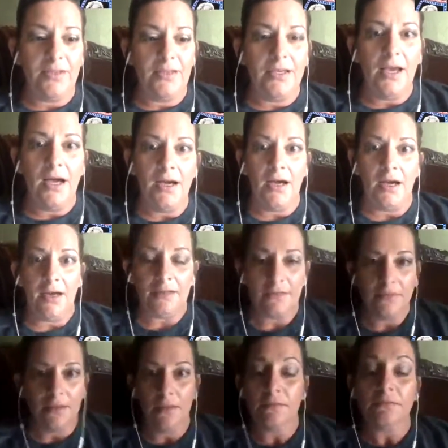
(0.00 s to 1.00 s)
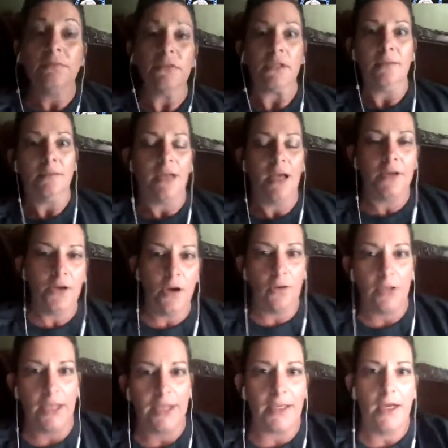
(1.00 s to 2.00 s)
Yeah, I
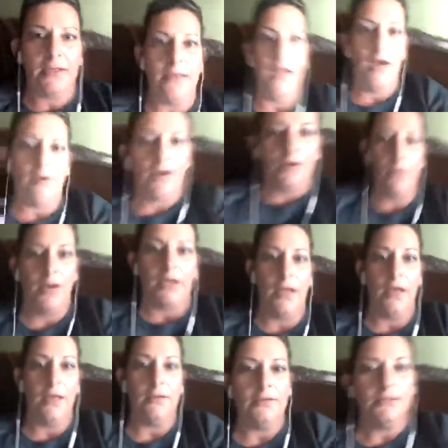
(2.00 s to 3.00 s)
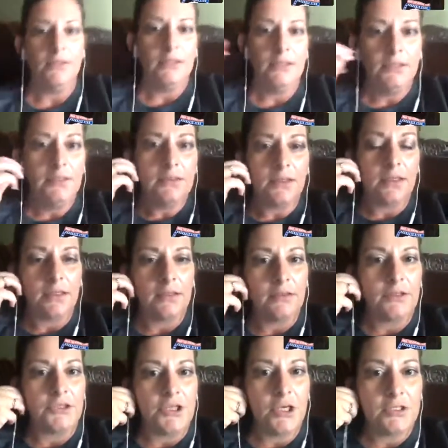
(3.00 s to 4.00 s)
know. Now I want to
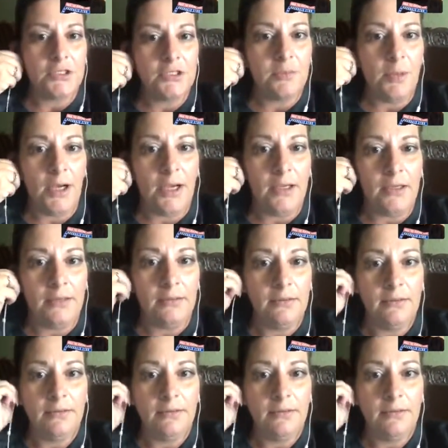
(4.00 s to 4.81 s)
adjust my